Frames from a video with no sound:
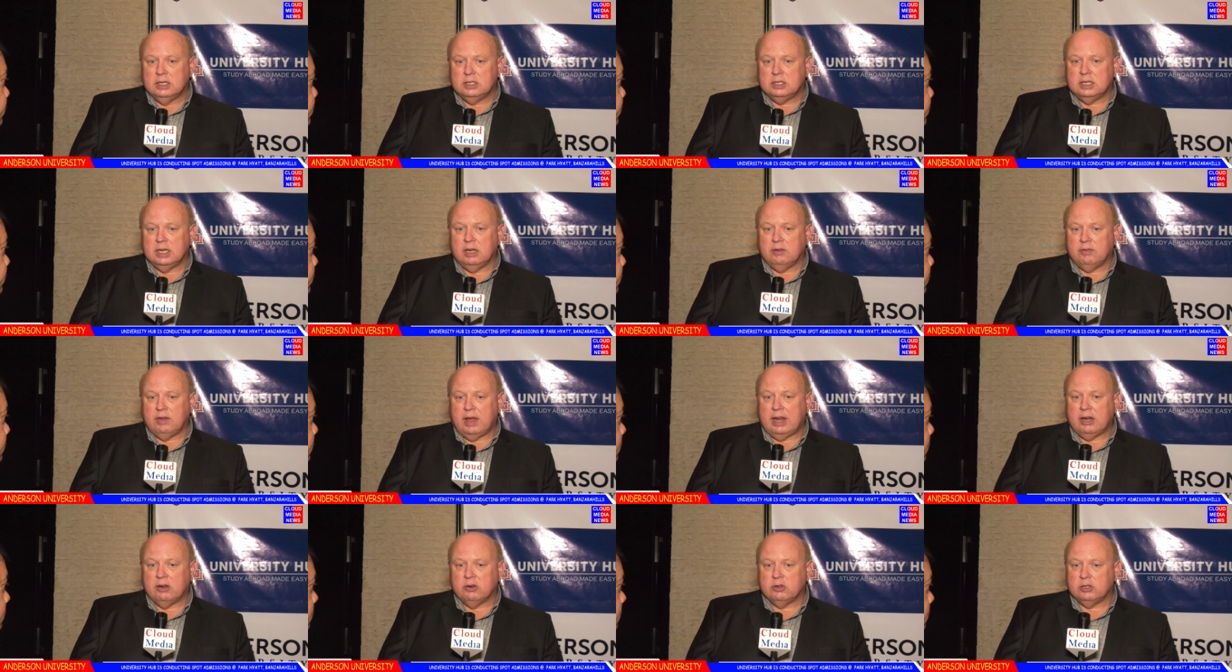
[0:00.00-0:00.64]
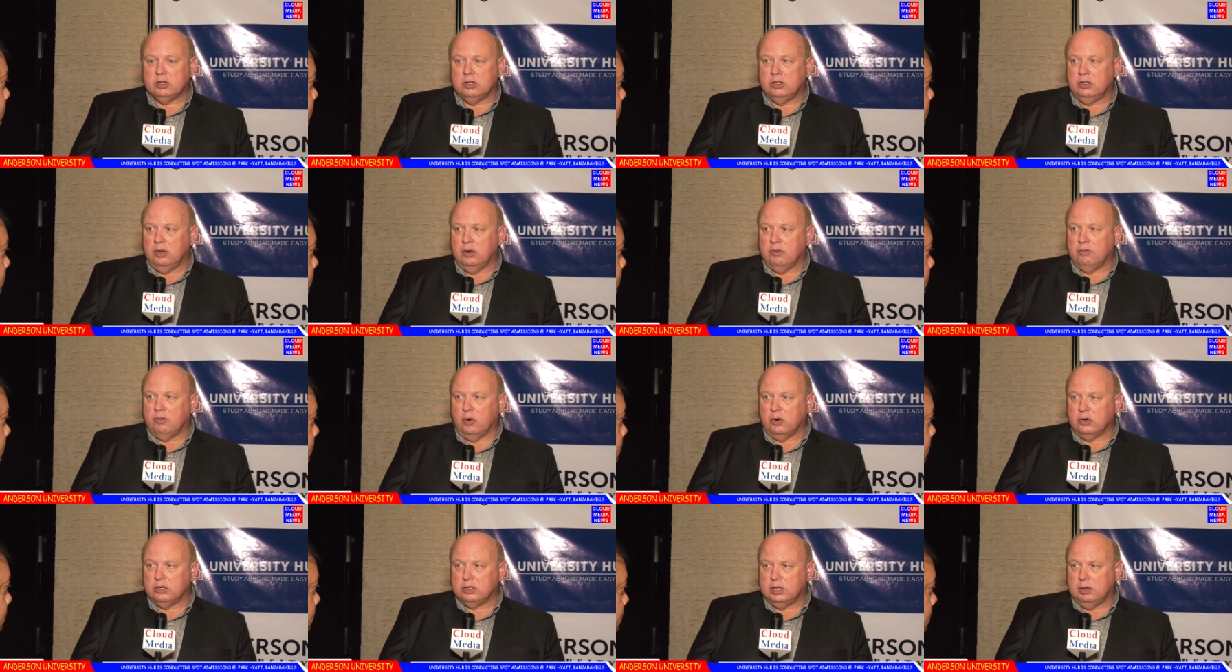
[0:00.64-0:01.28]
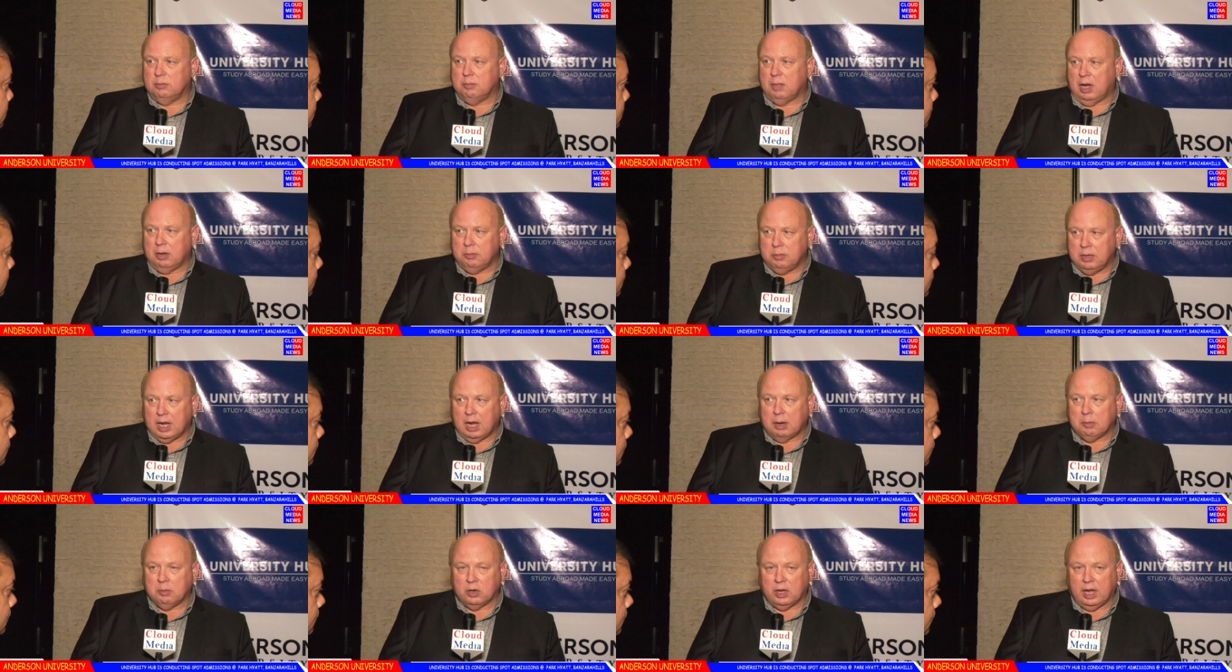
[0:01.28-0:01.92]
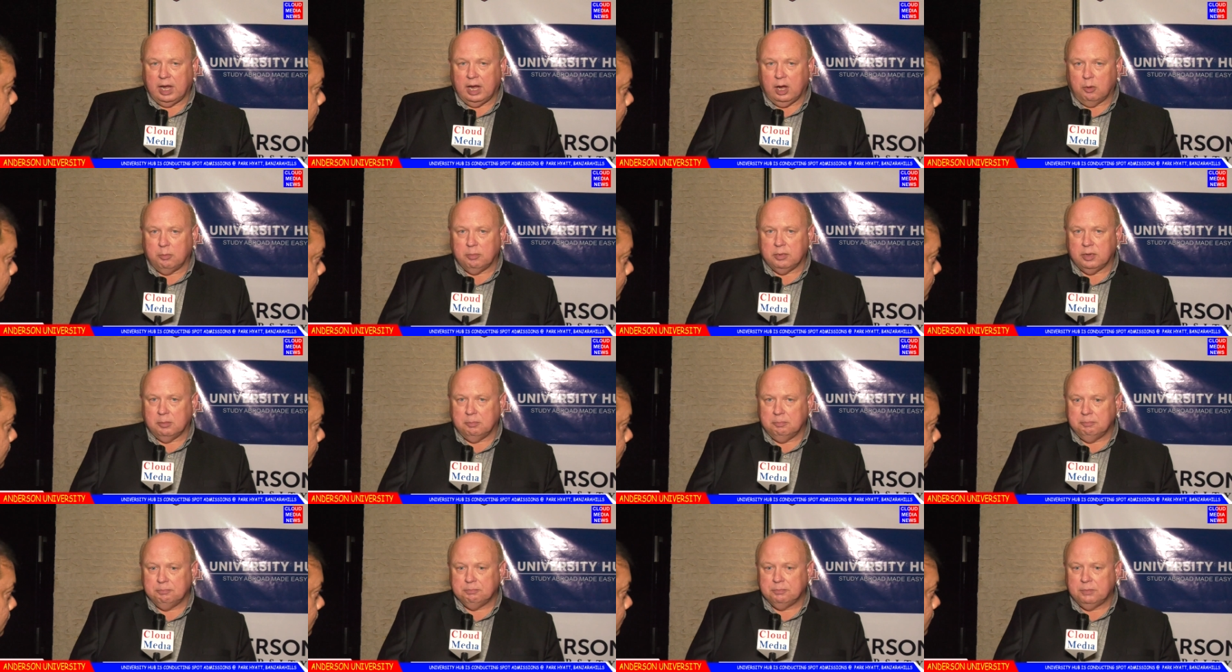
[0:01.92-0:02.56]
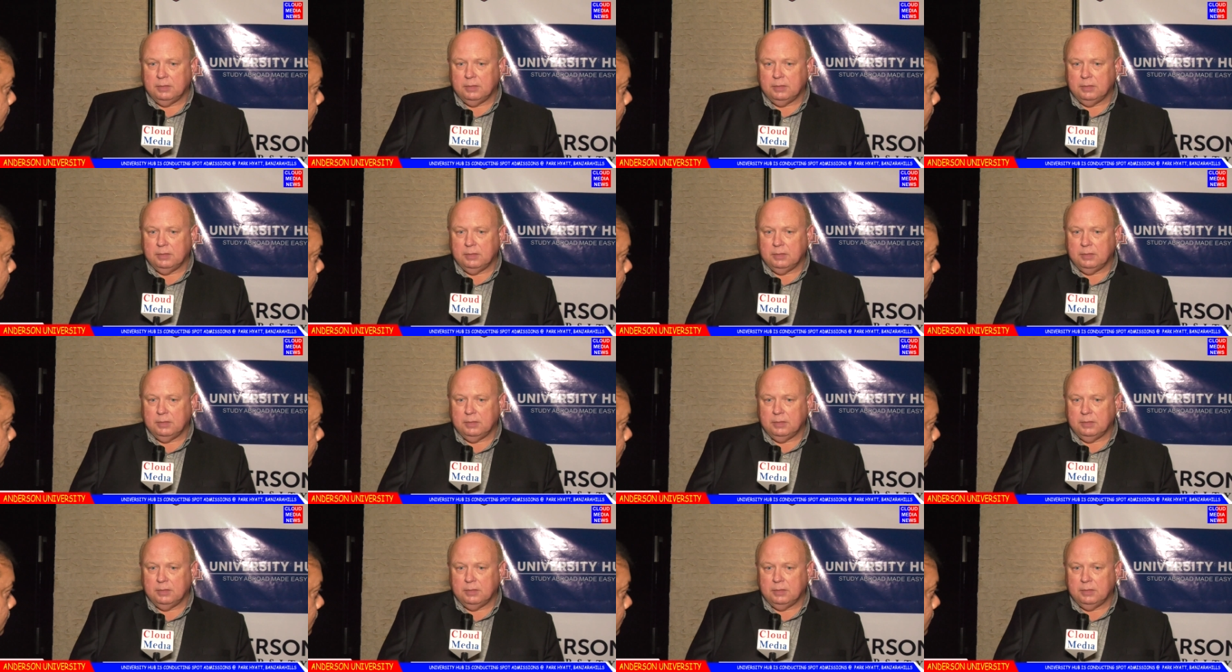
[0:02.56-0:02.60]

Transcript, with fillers: see if Anderson University might be able to help them.